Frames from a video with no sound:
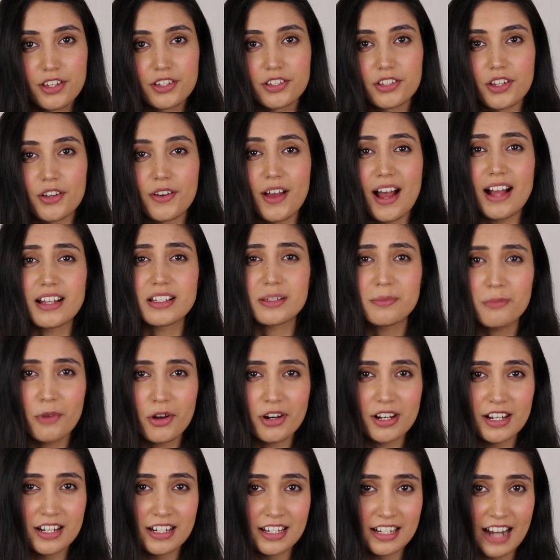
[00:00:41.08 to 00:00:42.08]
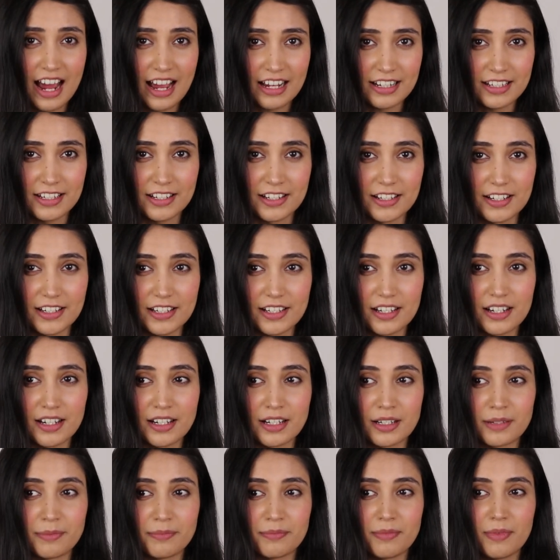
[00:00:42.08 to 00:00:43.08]
So as a model and an
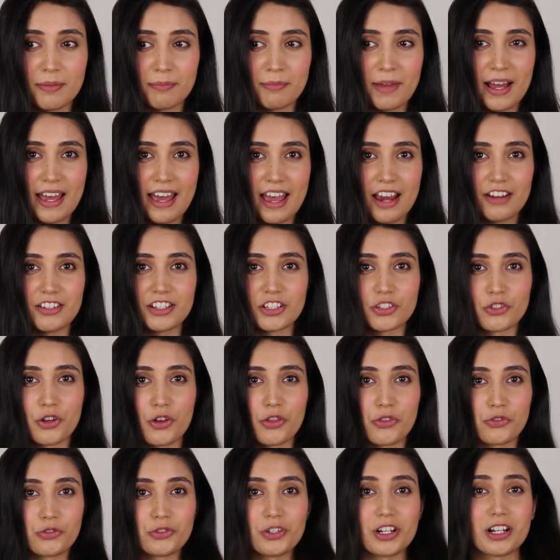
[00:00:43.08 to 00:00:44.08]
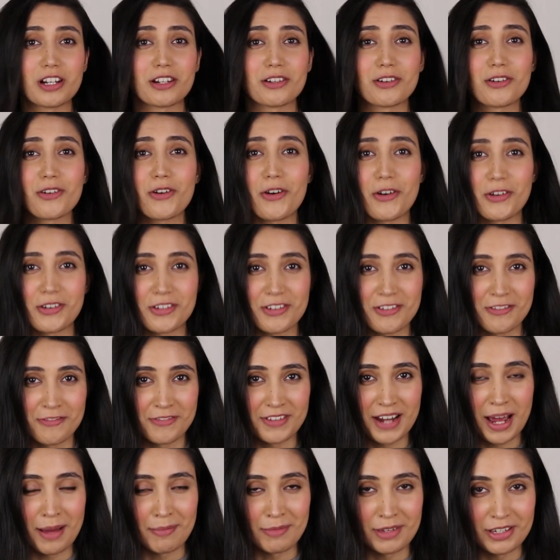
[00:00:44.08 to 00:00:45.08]
actor, my hair has gone through a lot
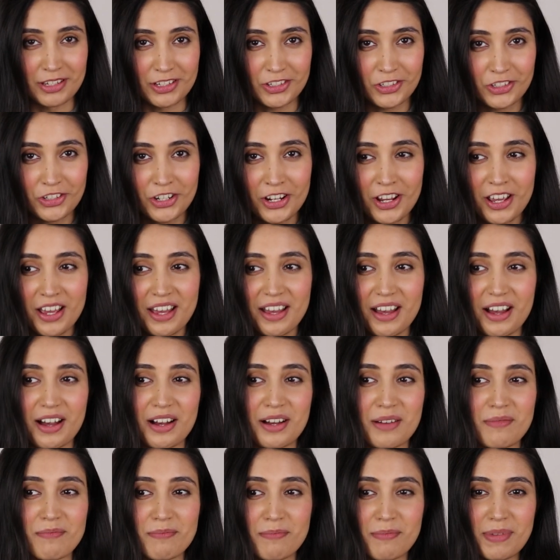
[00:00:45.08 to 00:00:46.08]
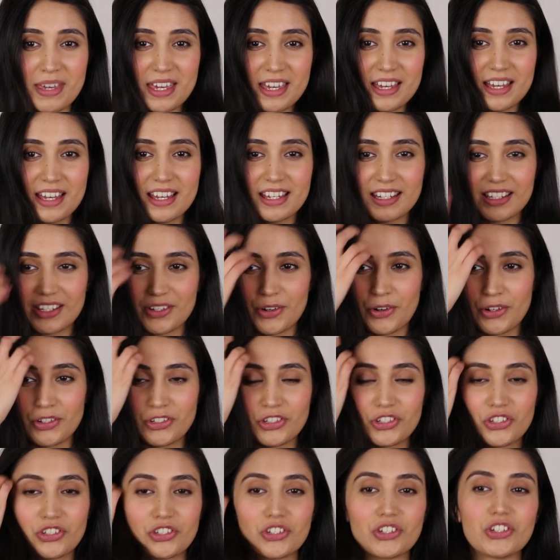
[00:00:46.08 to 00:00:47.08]
of damage, be it
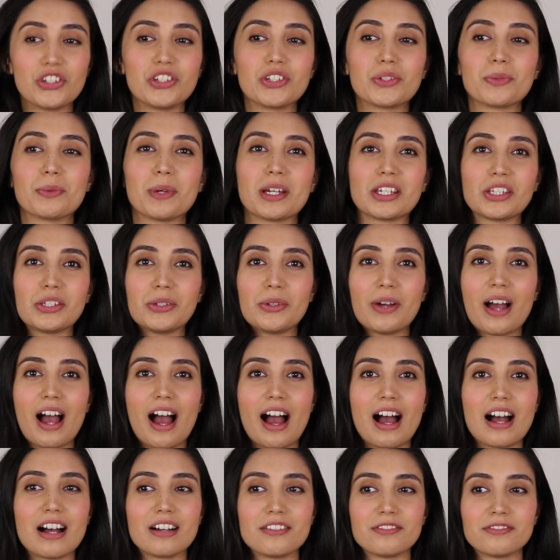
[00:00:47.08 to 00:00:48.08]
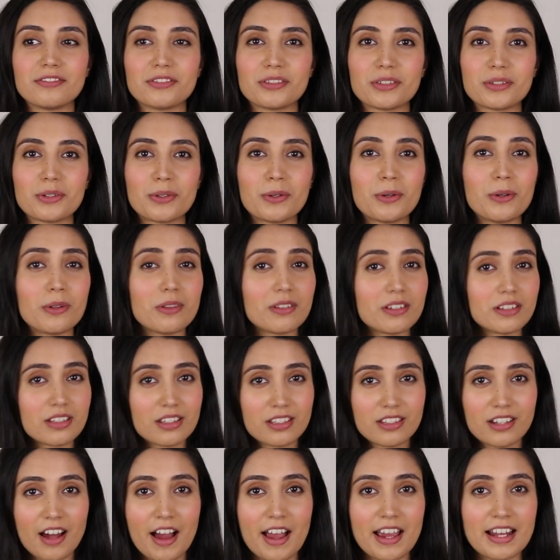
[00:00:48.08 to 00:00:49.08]
on shoot where you have all the
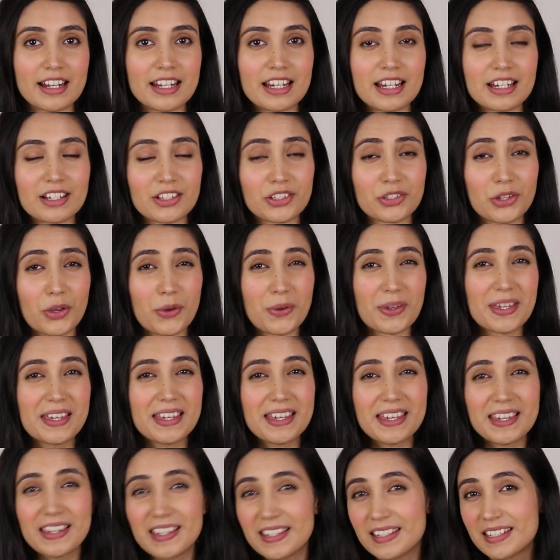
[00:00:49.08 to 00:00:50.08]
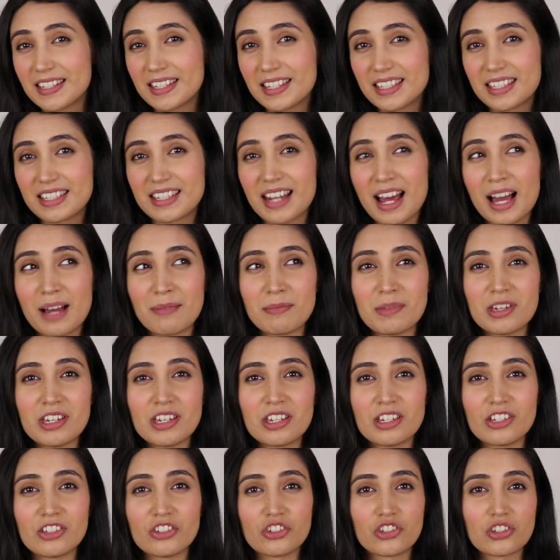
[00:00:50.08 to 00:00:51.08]
styling, so heat
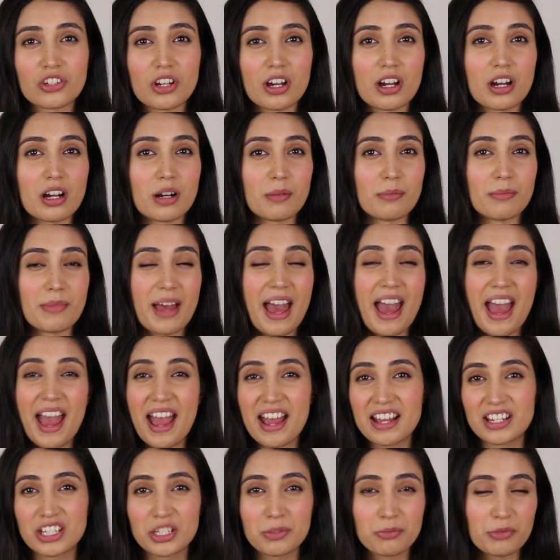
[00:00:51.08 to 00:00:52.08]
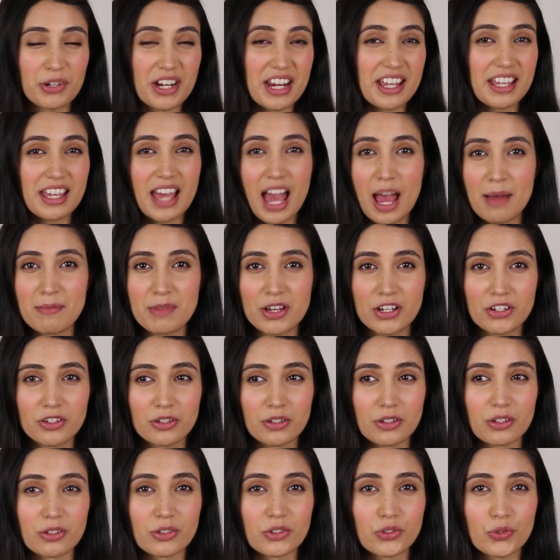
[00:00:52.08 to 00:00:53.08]
damage, hairspray,
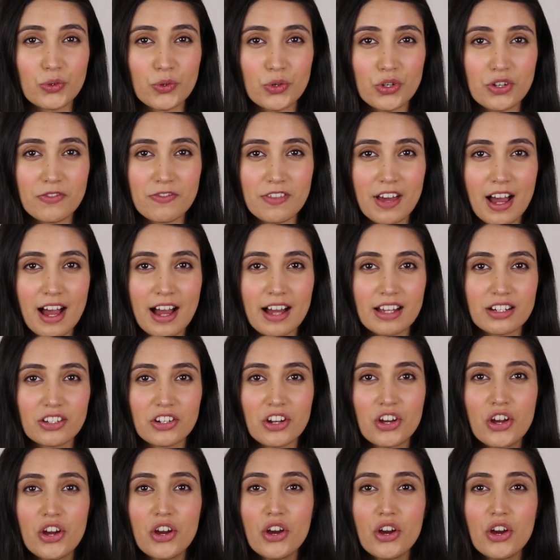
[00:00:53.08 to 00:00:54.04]
chemicals, all of that,